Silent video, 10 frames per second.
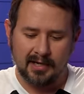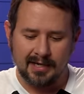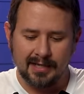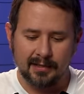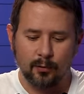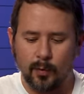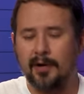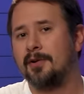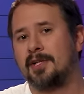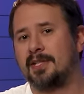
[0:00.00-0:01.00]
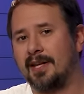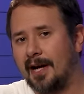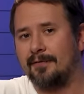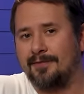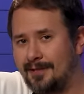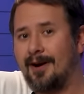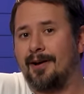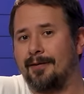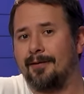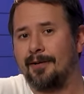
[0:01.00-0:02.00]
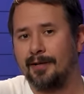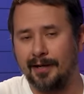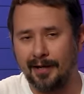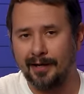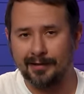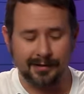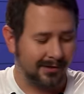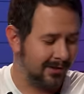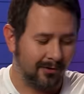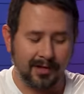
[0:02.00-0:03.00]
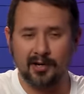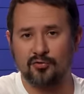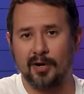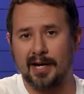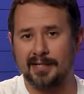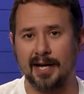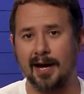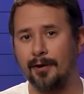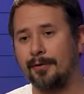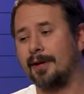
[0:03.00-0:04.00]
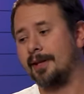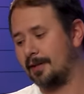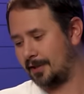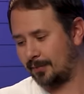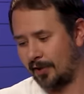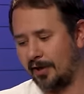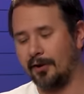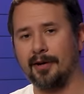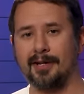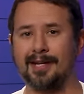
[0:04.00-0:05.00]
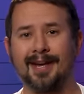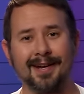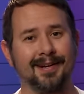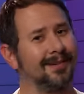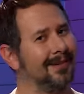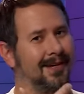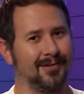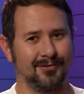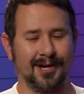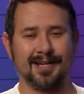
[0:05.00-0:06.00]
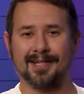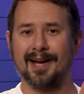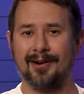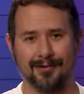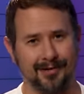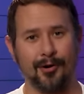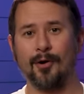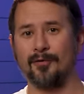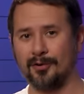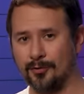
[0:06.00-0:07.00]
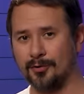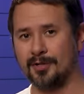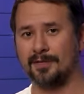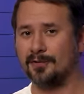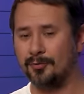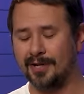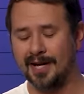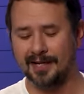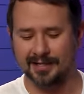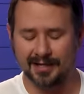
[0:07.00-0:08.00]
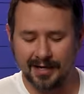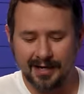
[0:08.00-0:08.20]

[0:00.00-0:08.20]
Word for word: in the wearings that I've done and, uh, you know, let it dry down and then spray it on again and let it dry down, you know, over the course of two days,